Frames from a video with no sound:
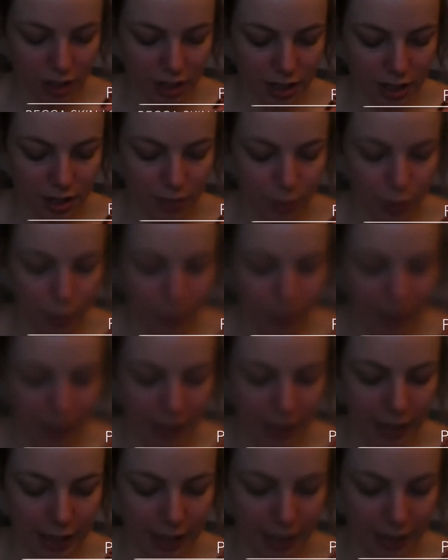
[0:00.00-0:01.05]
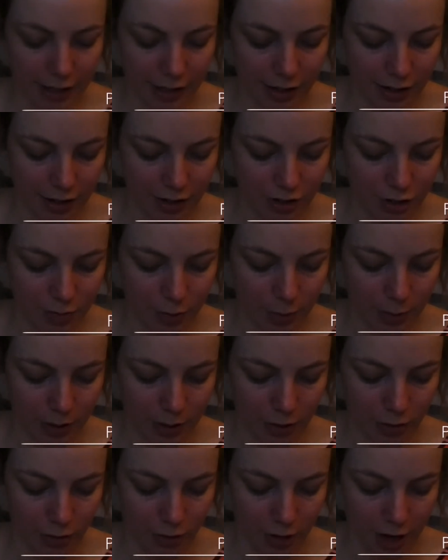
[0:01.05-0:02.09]
a small bit, and I just pop it
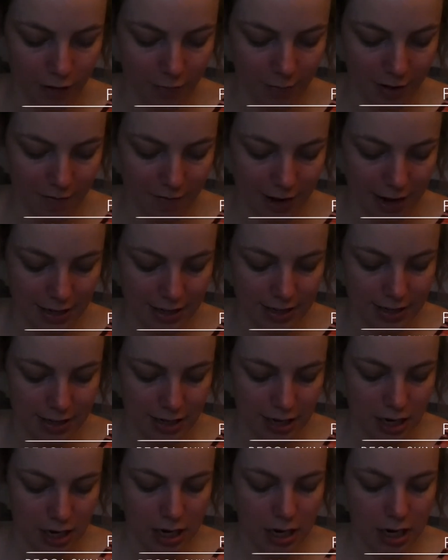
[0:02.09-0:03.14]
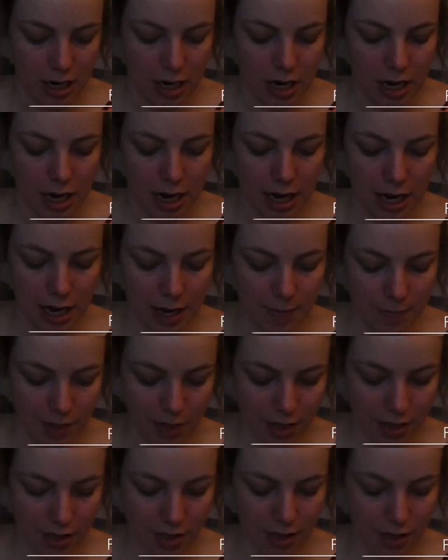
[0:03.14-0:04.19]
all over my face.
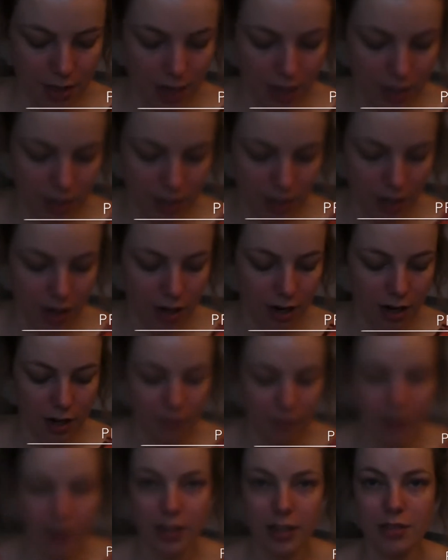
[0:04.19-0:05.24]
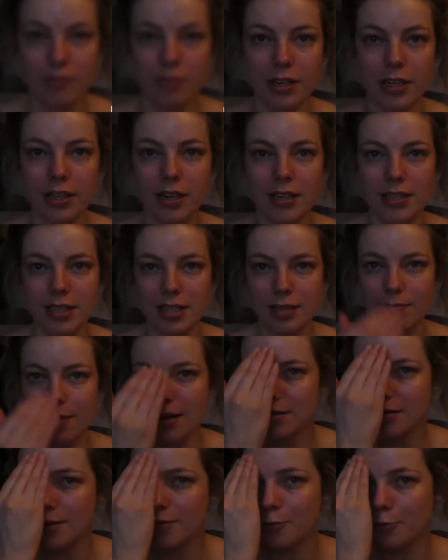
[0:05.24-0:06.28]
This, I find it's really nice. It smells
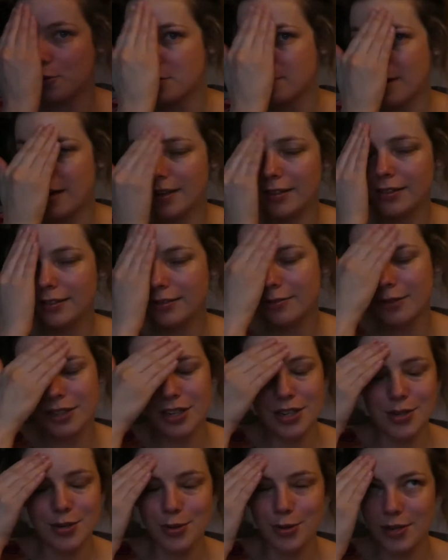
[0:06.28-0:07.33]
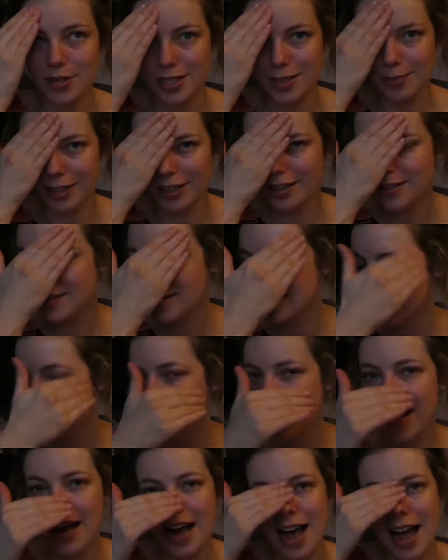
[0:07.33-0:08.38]
like watermelon, which is always a plus,
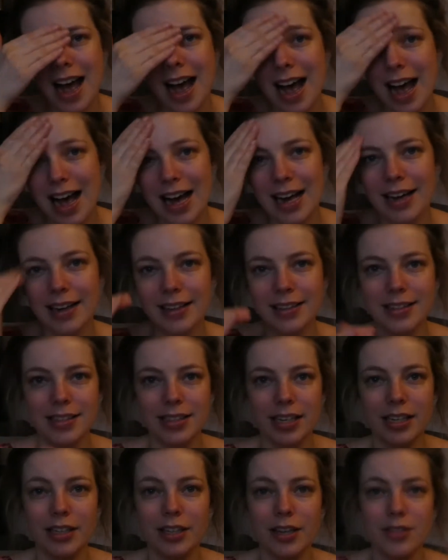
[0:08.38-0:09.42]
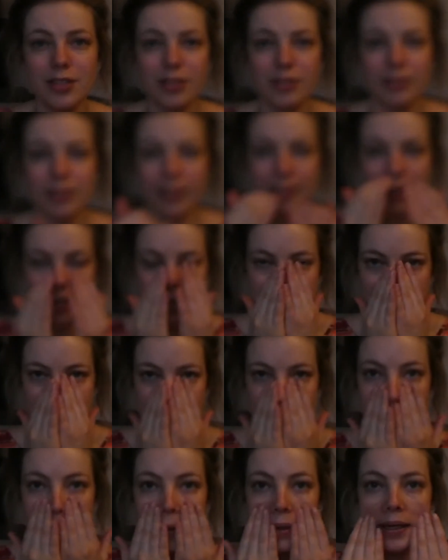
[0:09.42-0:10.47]
and it goes on really
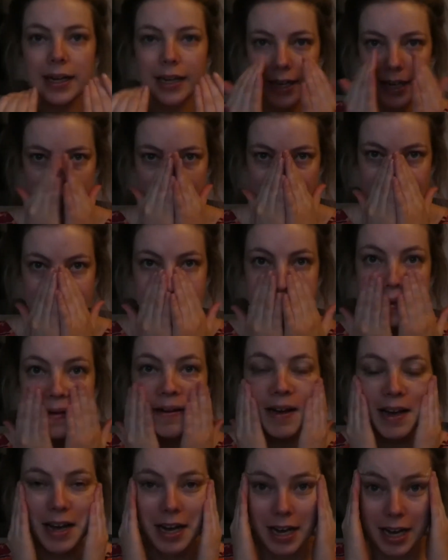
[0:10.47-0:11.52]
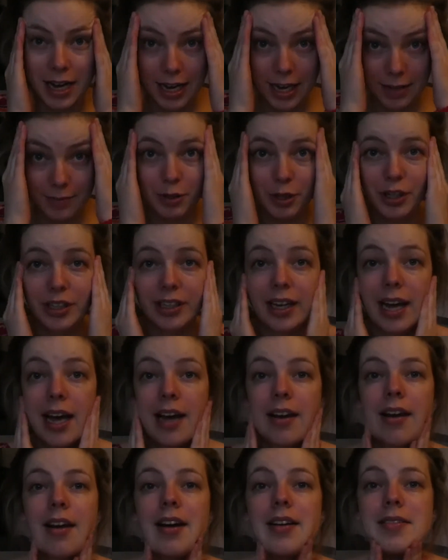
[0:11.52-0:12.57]
nicely. It's you can get a
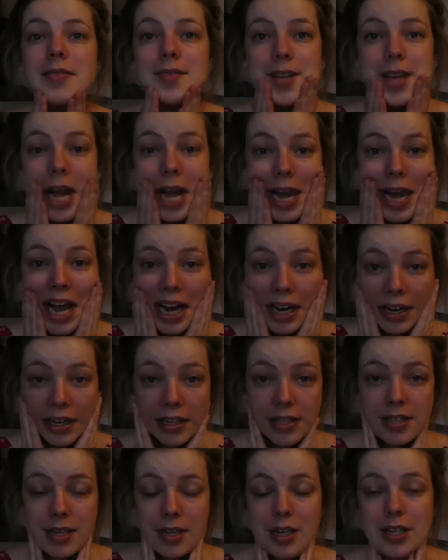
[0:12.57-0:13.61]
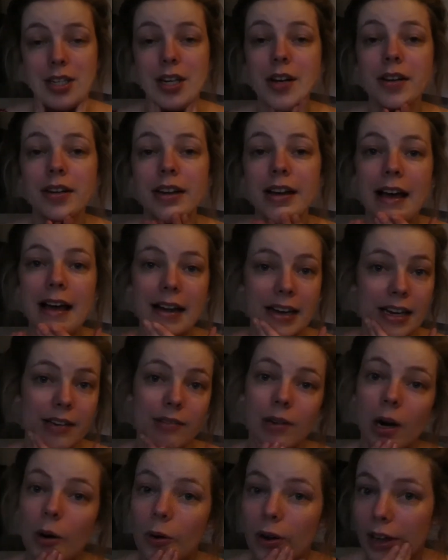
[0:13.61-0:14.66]
nice thin layer, so you don't get any
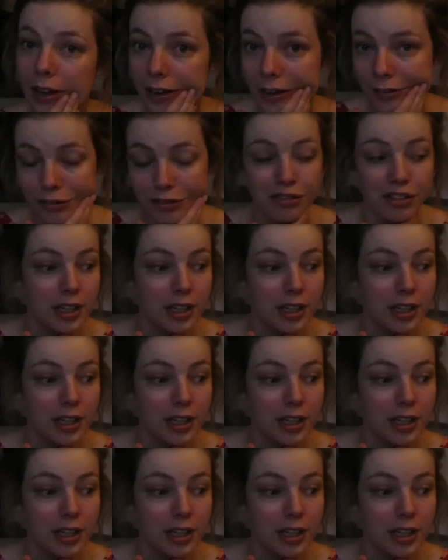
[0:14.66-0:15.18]
roll off,